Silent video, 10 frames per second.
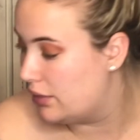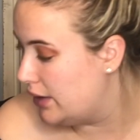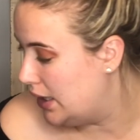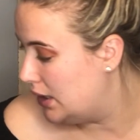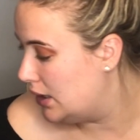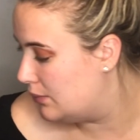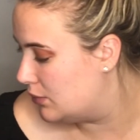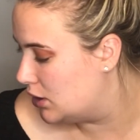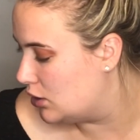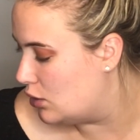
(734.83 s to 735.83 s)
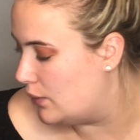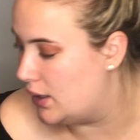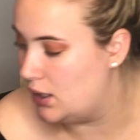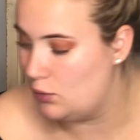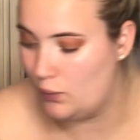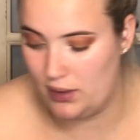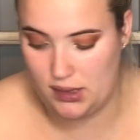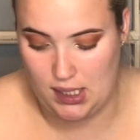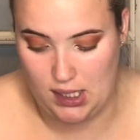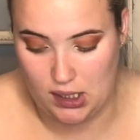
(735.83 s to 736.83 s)
Then I'm gonna go in with
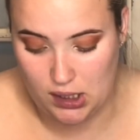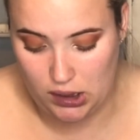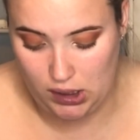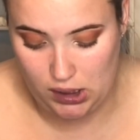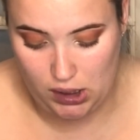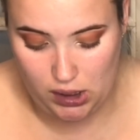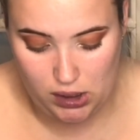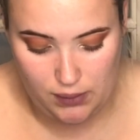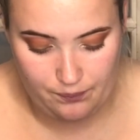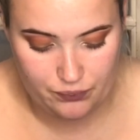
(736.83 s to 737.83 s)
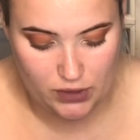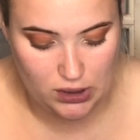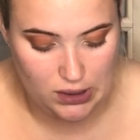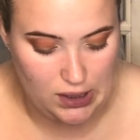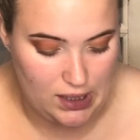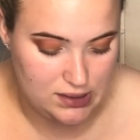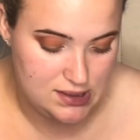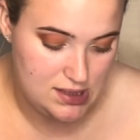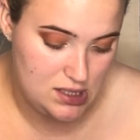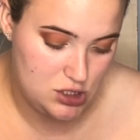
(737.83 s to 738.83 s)
a clean
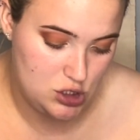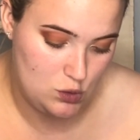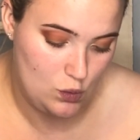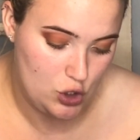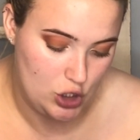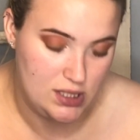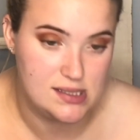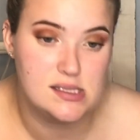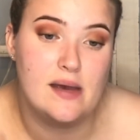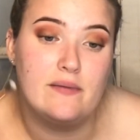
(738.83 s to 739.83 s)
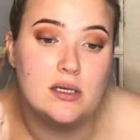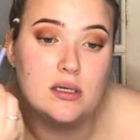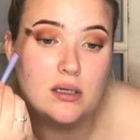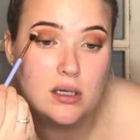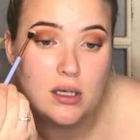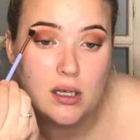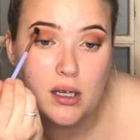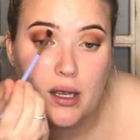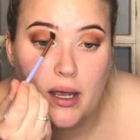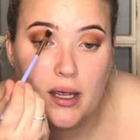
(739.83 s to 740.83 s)
Luxie 237
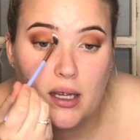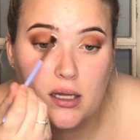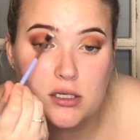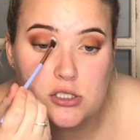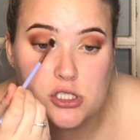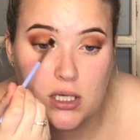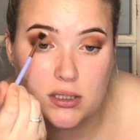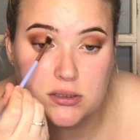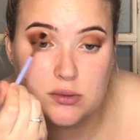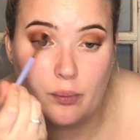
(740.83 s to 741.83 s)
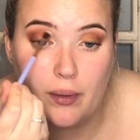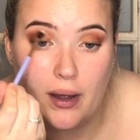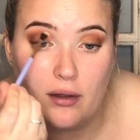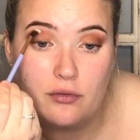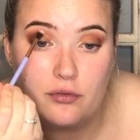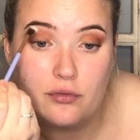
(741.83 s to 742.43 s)
and just buff.